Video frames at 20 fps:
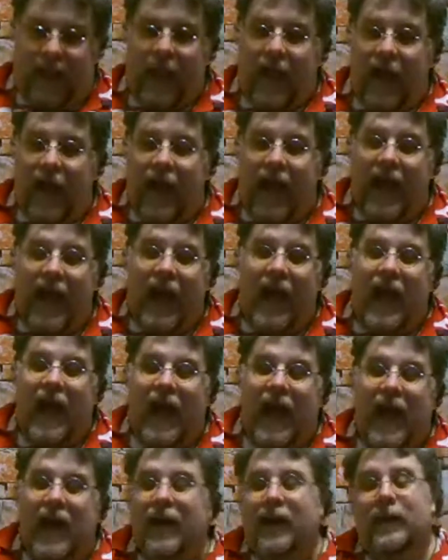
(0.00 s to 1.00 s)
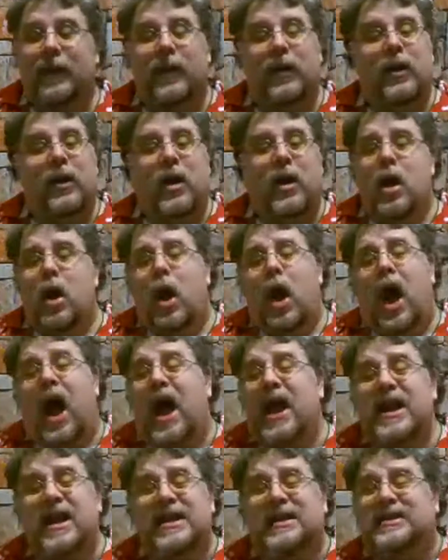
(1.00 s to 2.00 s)

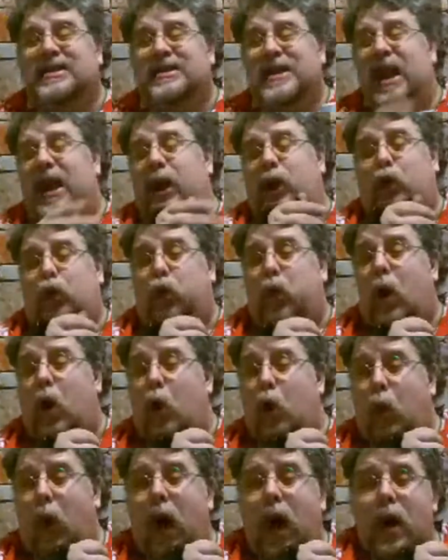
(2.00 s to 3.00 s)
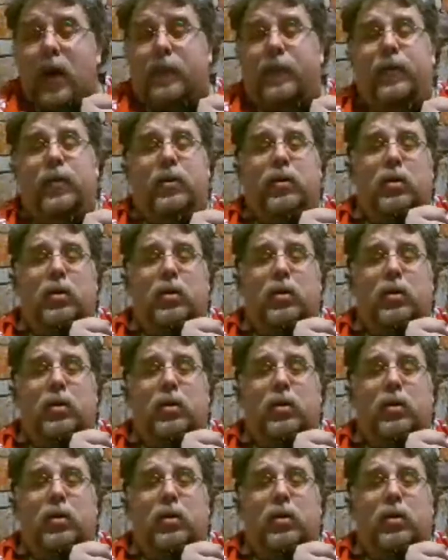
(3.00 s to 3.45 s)
I didn't say grow up.